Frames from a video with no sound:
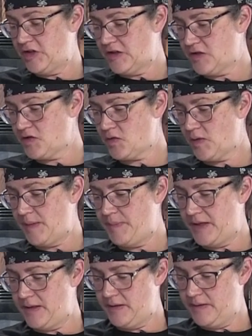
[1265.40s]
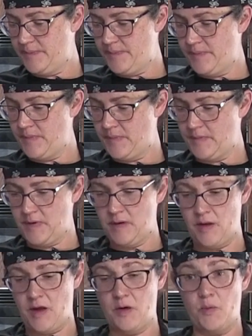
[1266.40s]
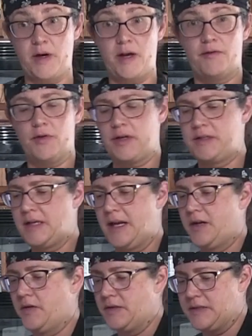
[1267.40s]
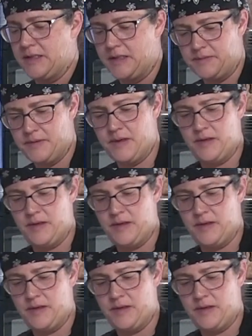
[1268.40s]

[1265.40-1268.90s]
just scrape it along whatever container it's in.